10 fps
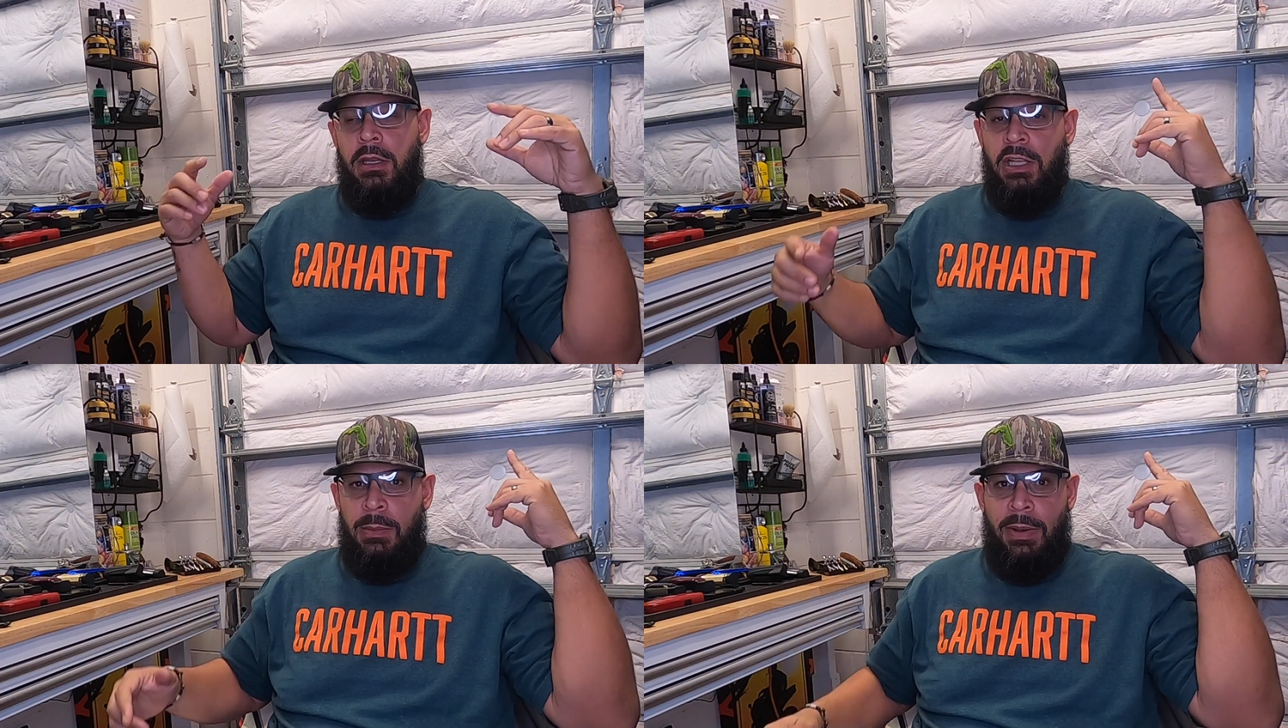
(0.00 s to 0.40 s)

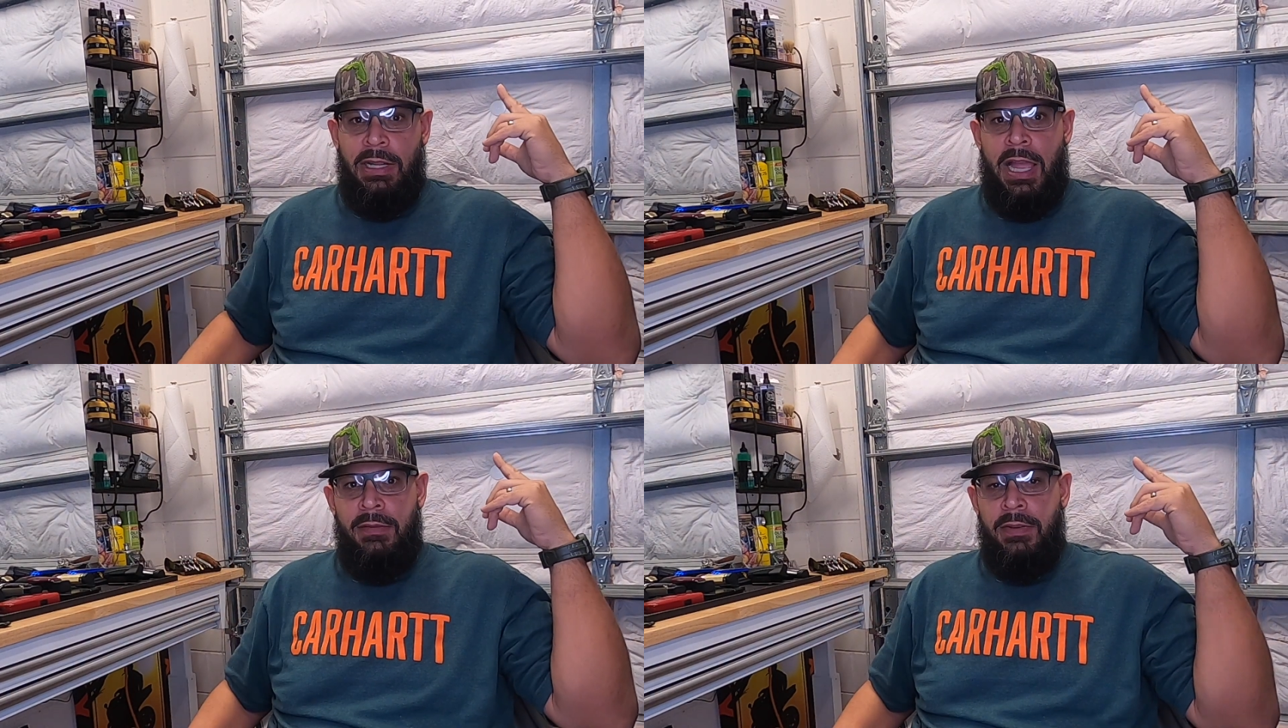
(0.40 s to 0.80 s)
Look at my
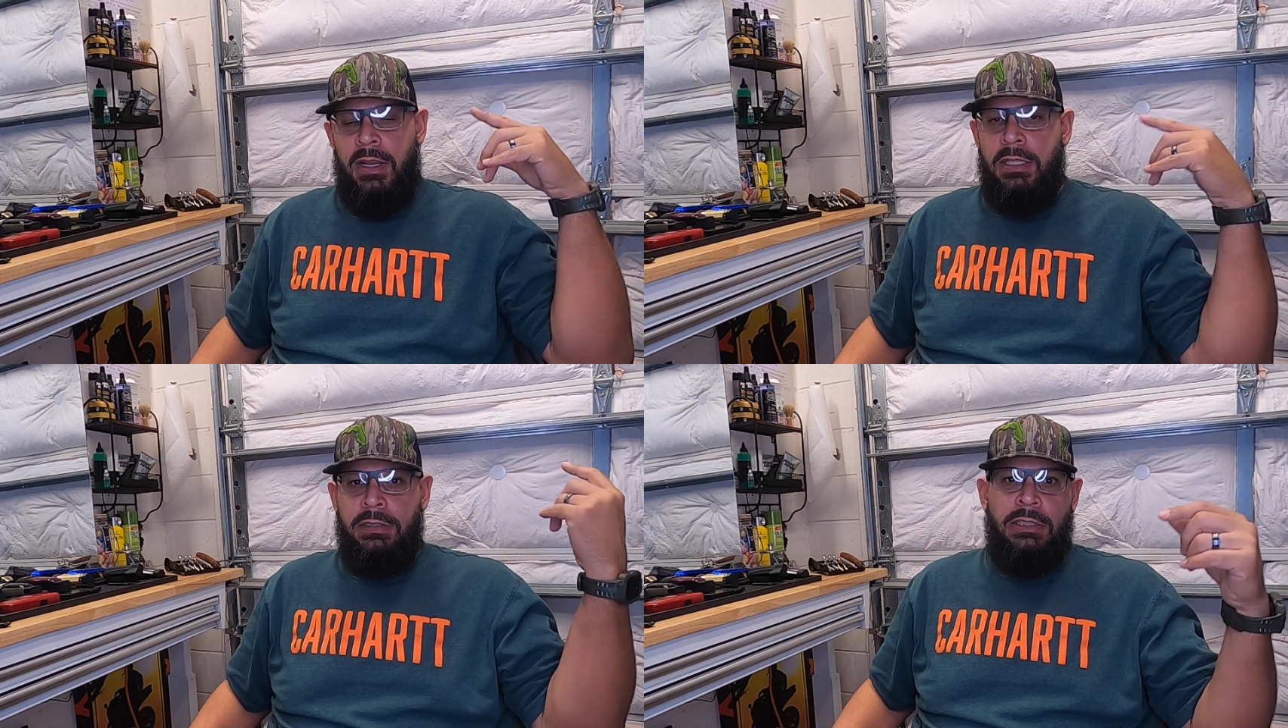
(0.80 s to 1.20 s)
live
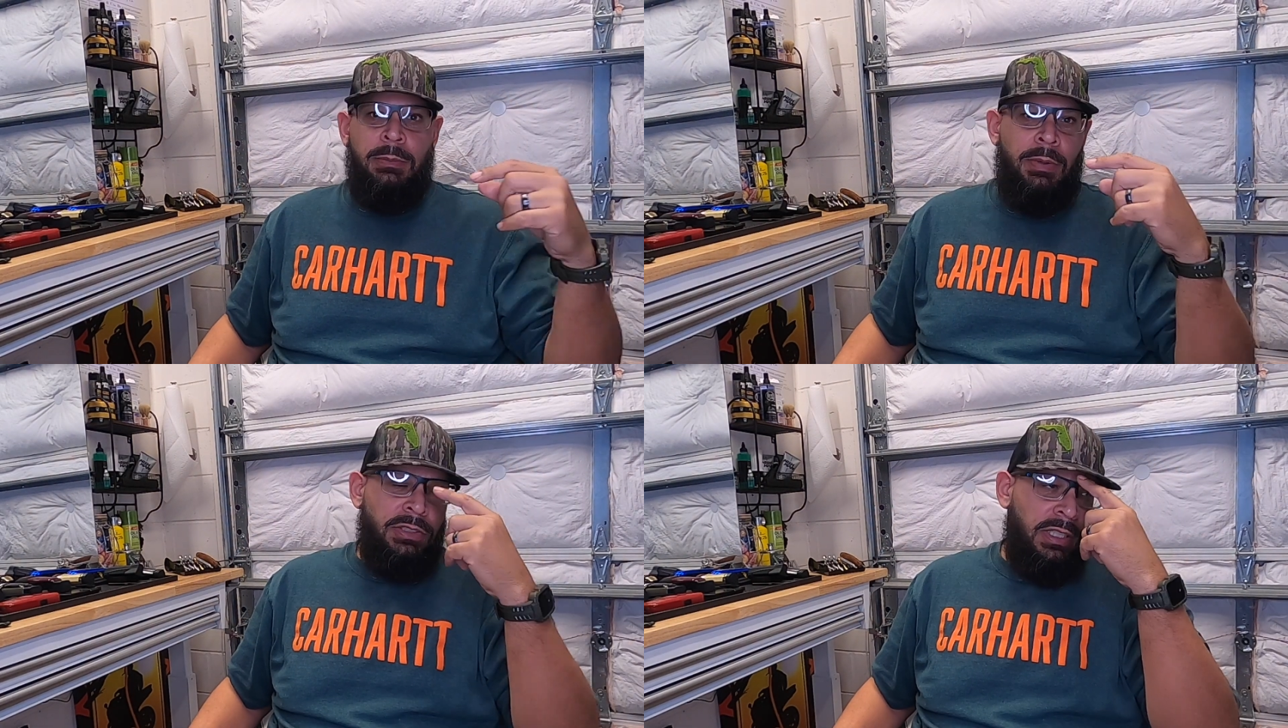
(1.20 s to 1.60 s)
cuts. It's
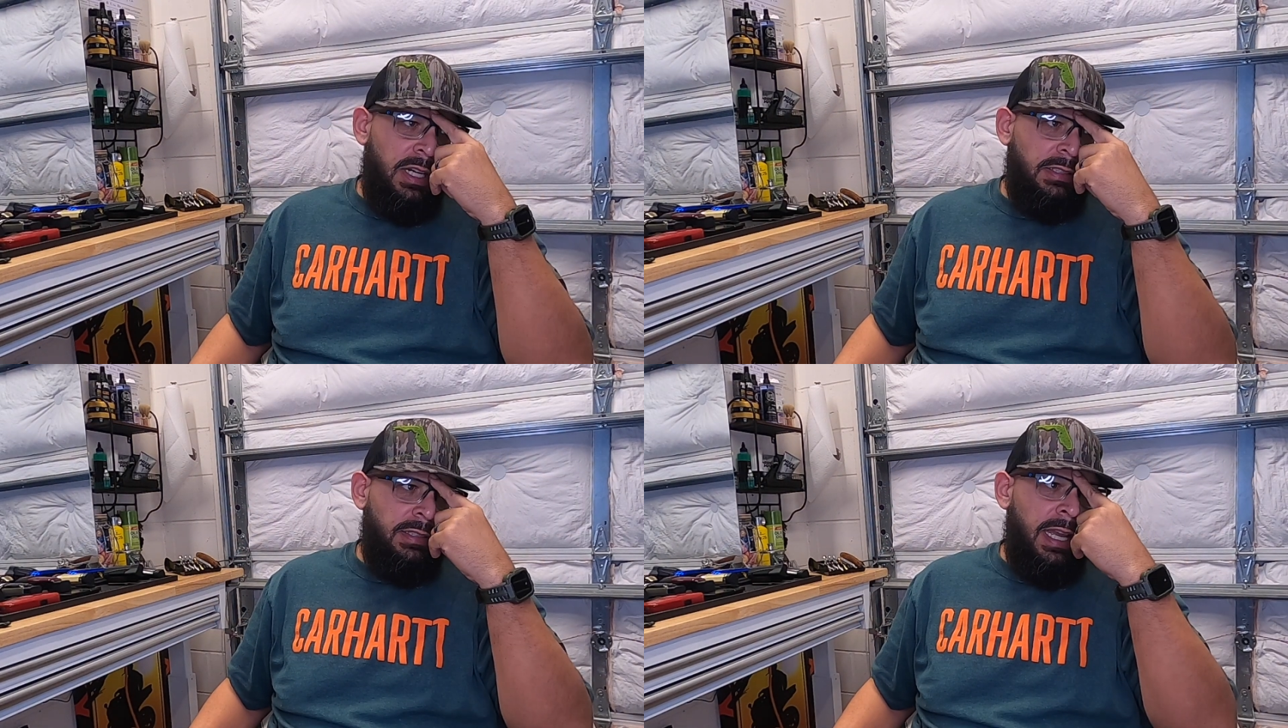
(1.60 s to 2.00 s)
a bunch of
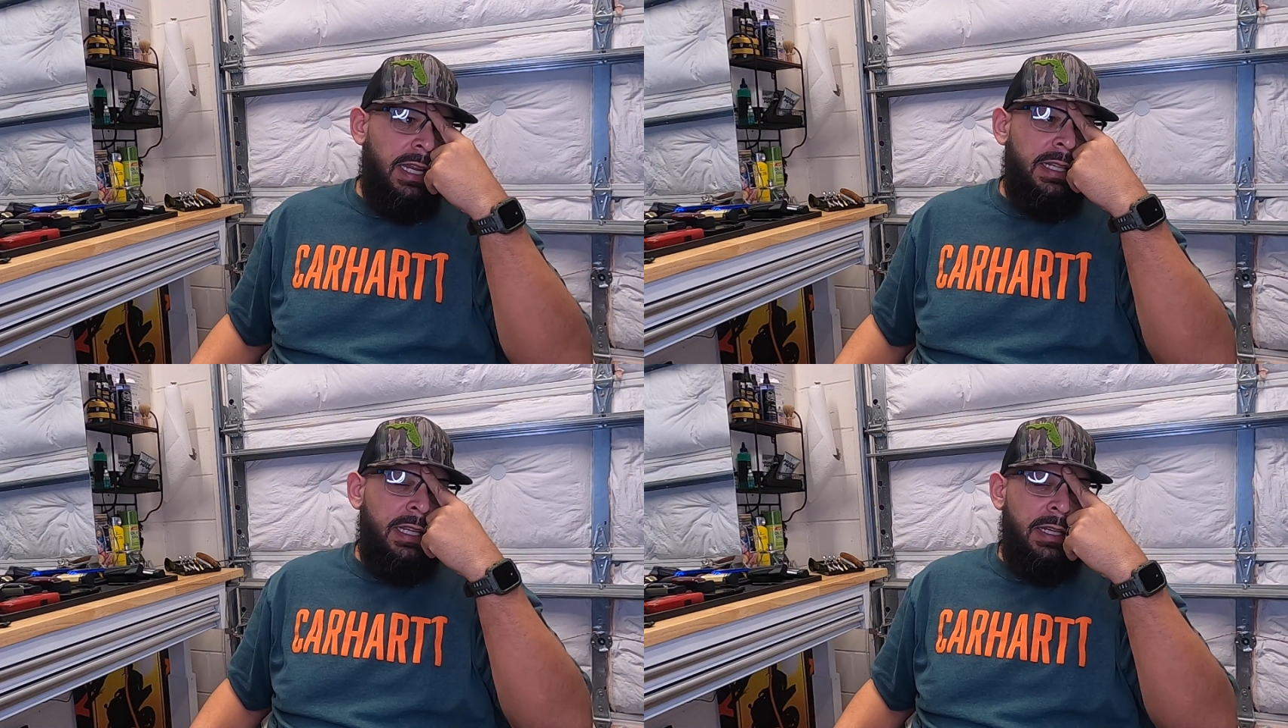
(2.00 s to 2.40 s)
cuts that I
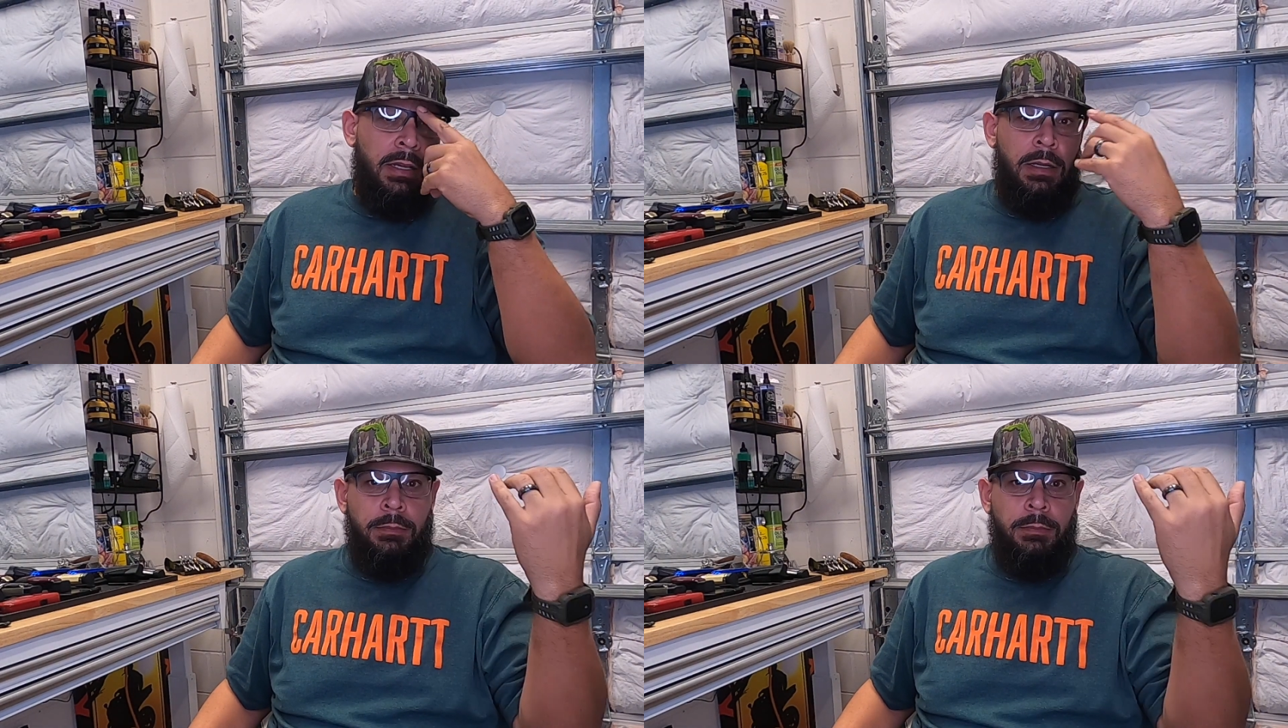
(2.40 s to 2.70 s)
did